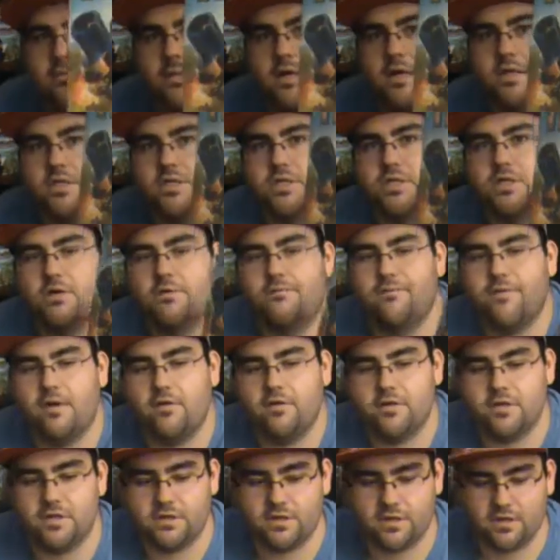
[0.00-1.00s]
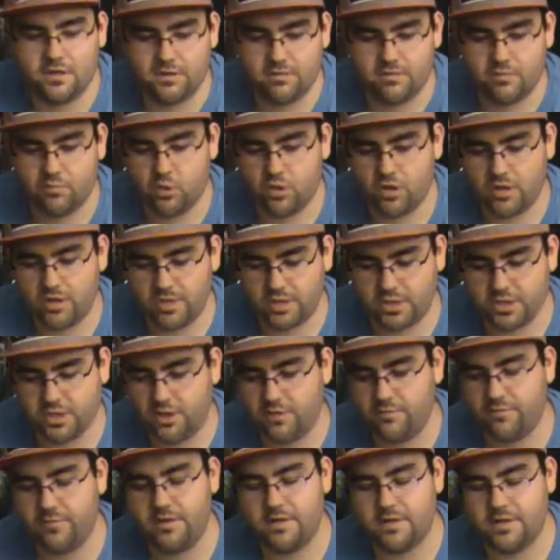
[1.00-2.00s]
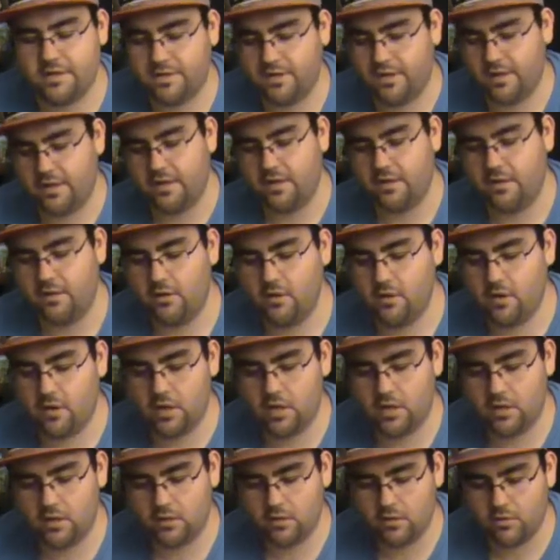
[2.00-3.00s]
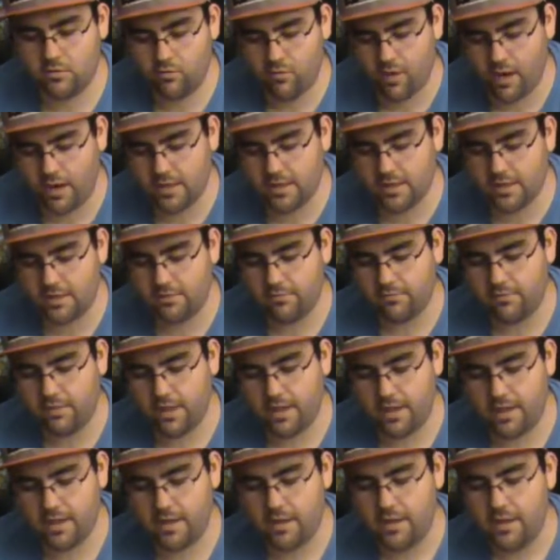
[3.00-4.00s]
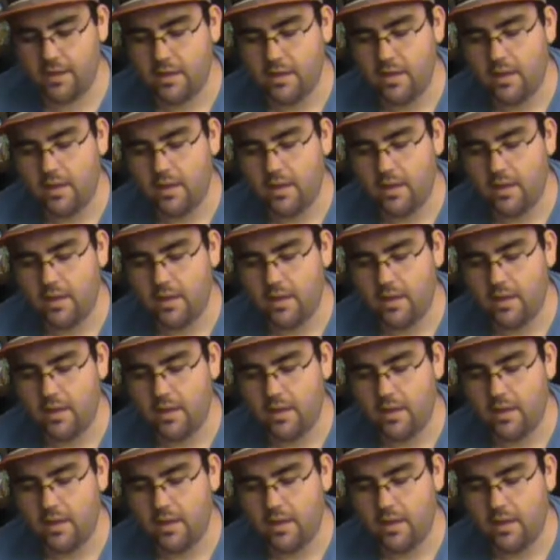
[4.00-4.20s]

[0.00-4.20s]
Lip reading: not sure if that was just because it was put on a shelf and it just like grinded away.